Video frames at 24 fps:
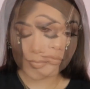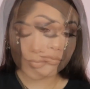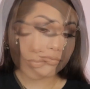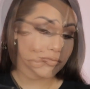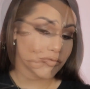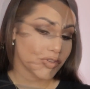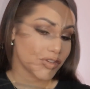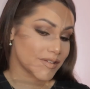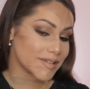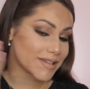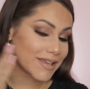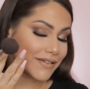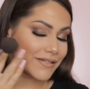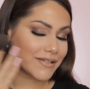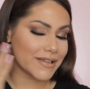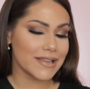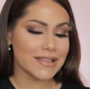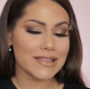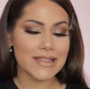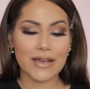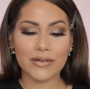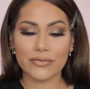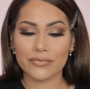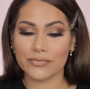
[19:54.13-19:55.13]
Just gives
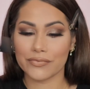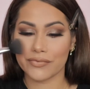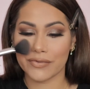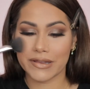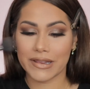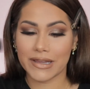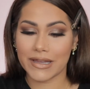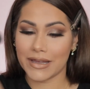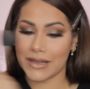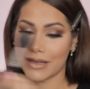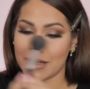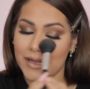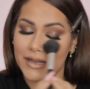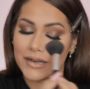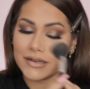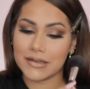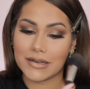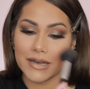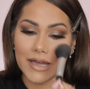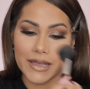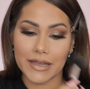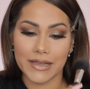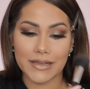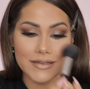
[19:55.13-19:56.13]
it that really
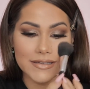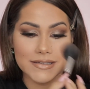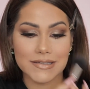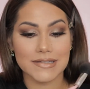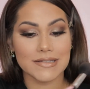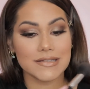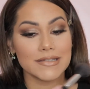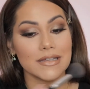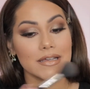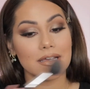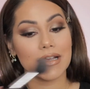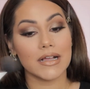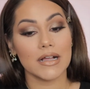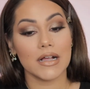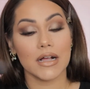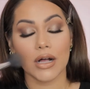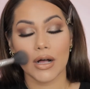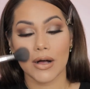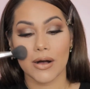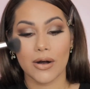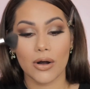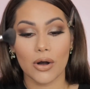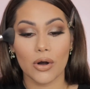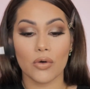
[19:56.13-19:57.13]
nice
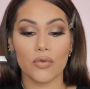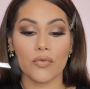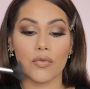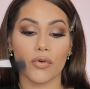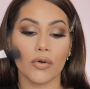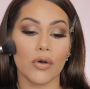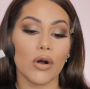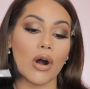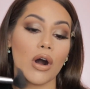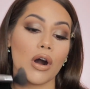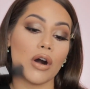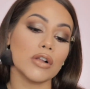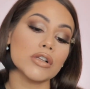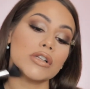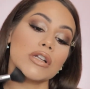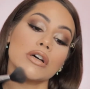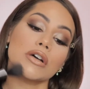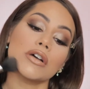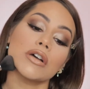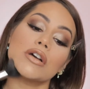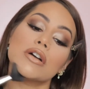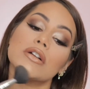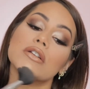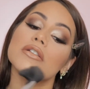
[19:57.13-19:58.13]
overall
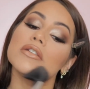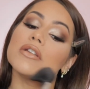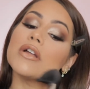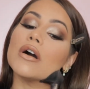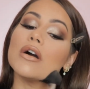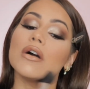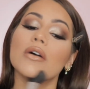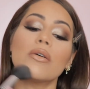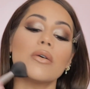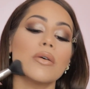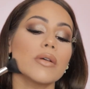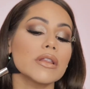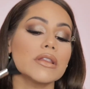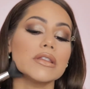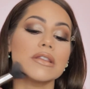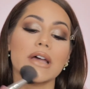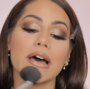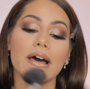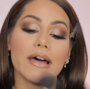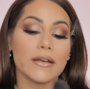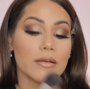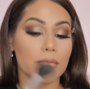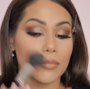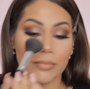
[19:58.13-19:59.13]
glow
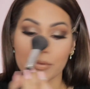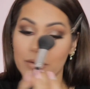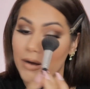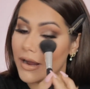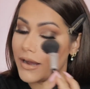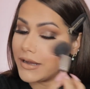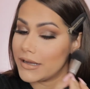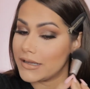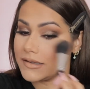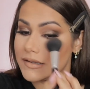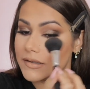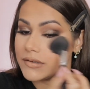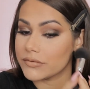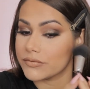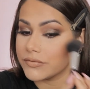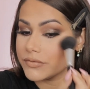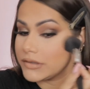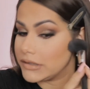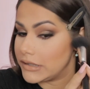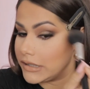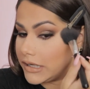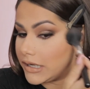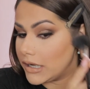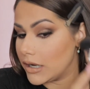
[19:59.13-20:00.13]
that brides
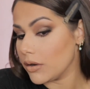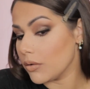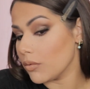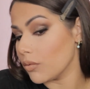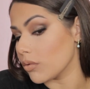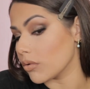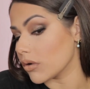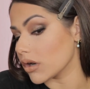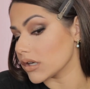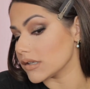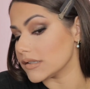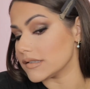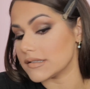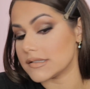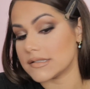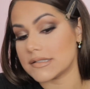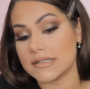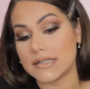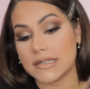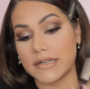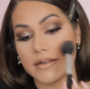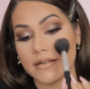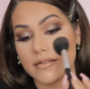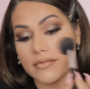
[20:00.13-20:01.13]
really want to
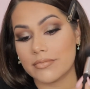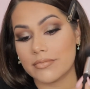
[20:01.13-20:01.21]
see.